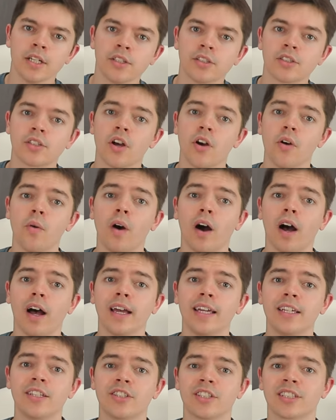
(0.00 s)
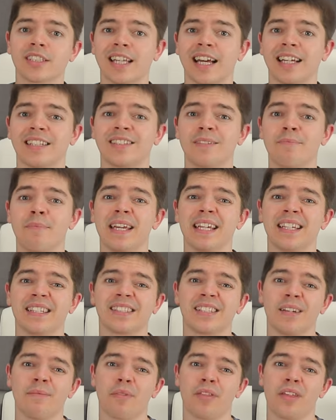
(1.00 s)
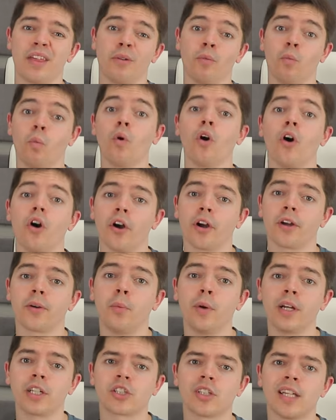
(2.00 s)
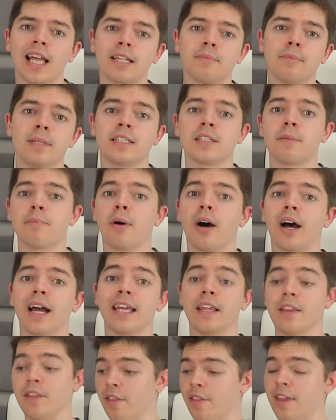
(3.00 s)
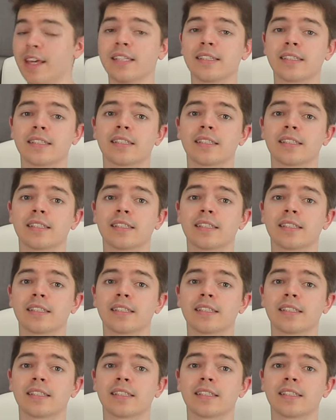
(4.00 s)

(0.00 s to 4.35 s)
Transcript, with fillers: So I just had to make something work, which led me to buy this